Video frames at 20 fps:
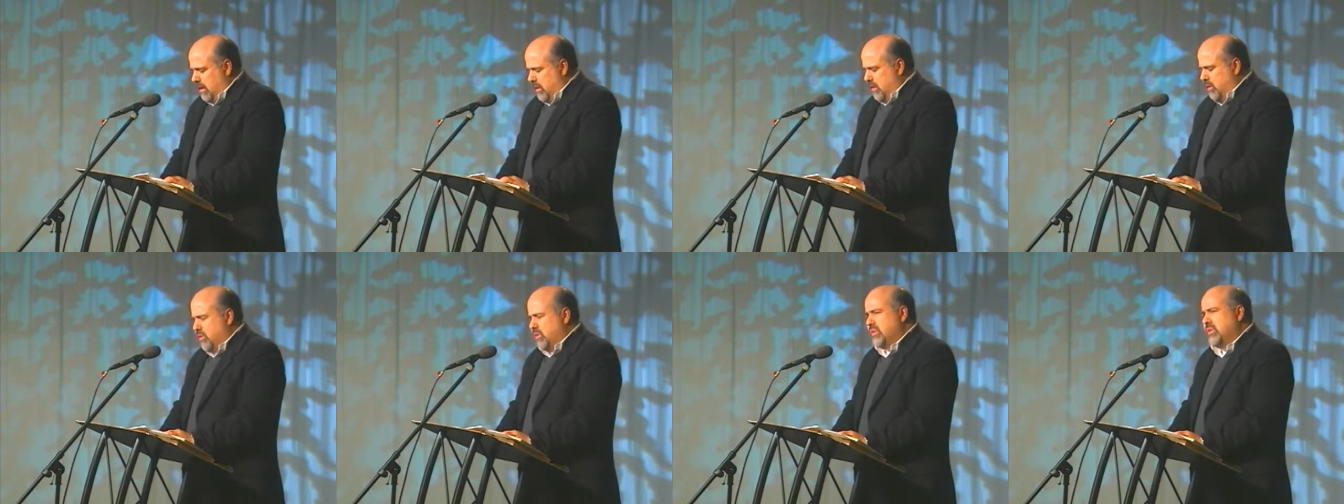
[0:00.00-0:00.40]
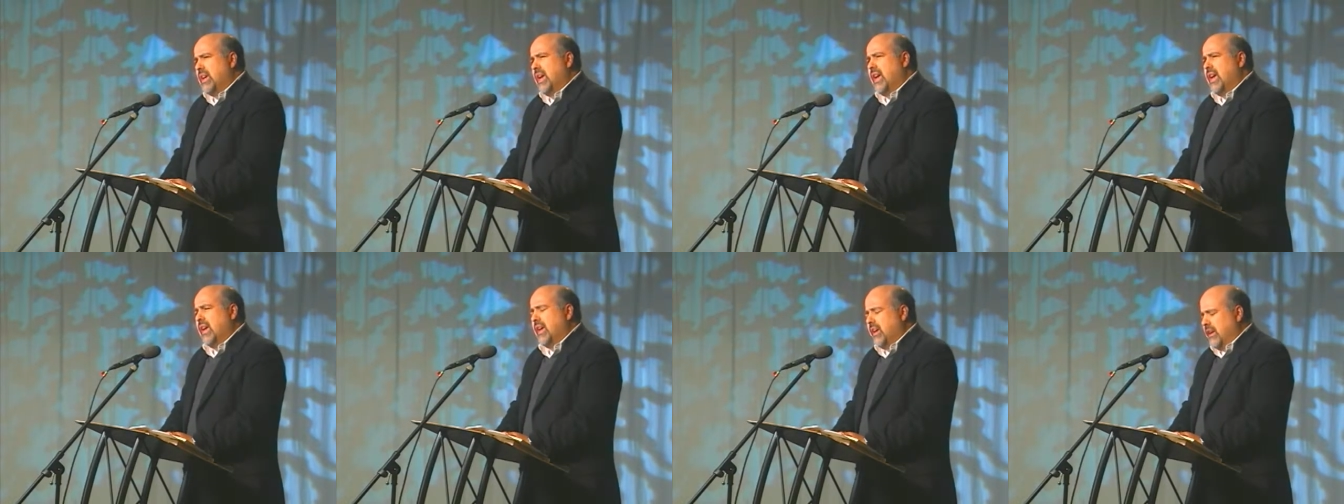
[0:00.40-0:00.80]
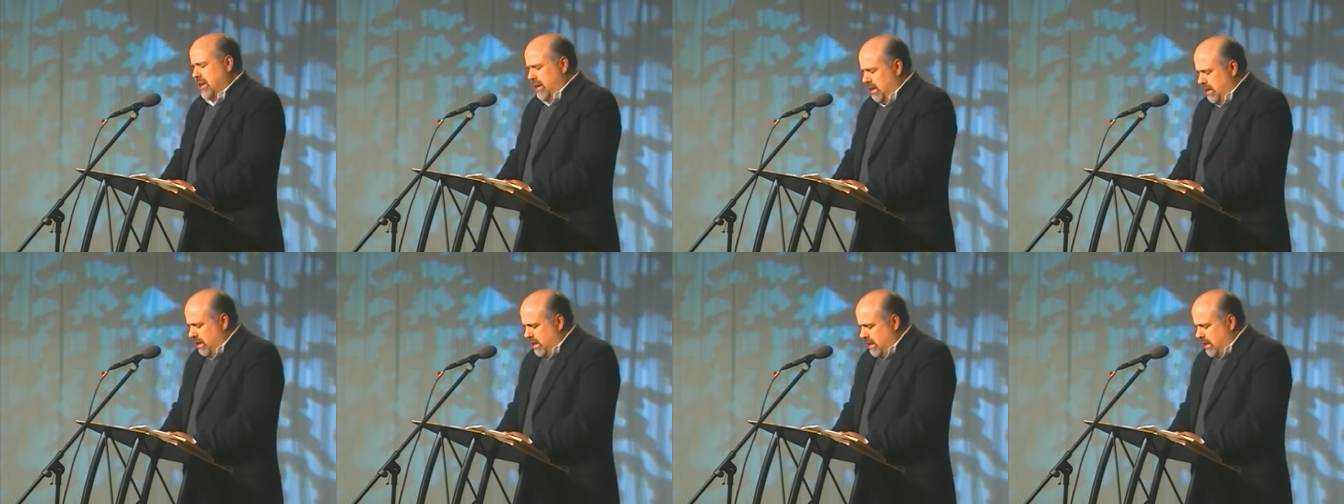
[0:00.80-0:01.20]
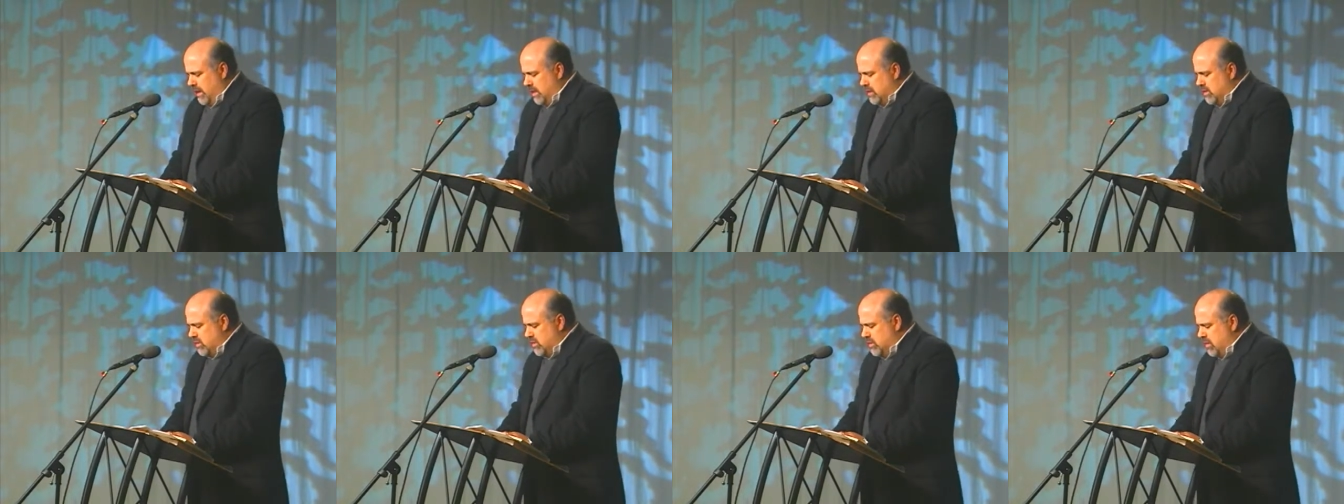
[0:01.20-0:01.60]
You say,
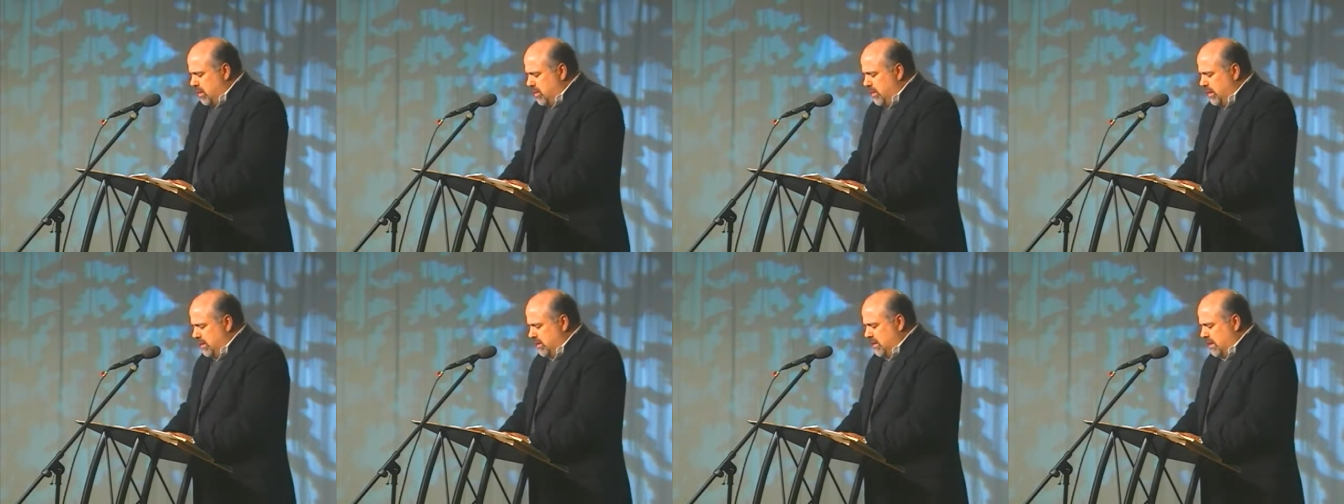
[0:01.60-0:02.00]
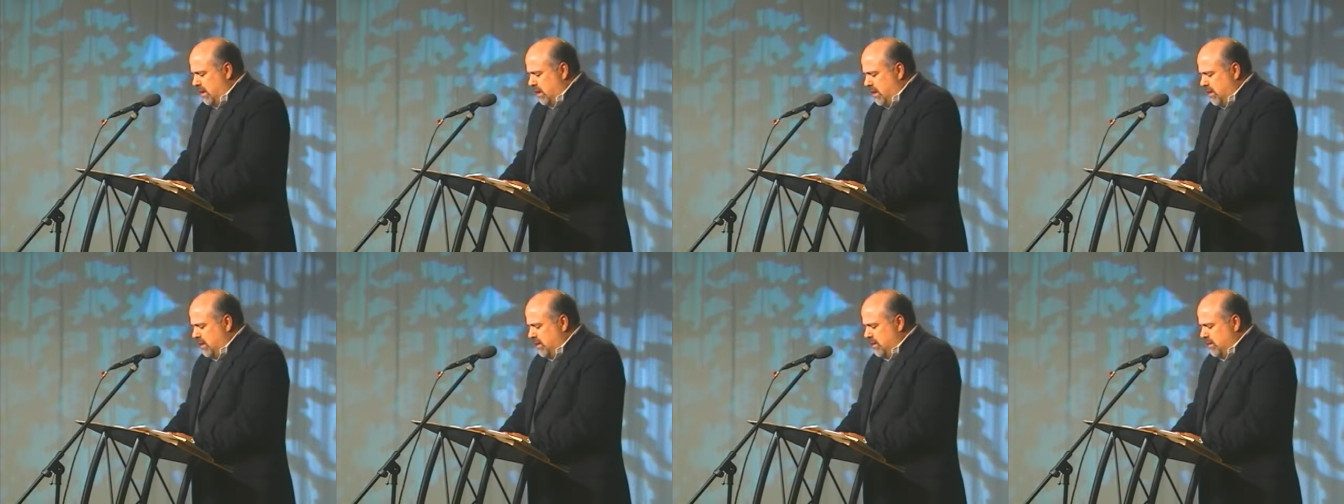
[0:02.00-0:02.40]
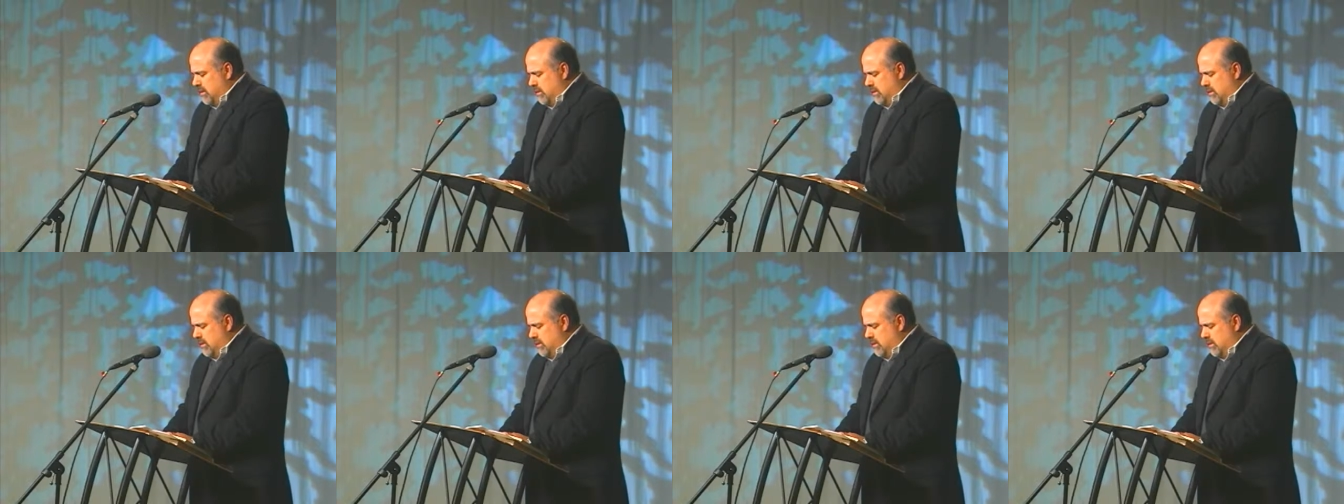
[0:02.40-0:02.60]
It's snowing, Doc.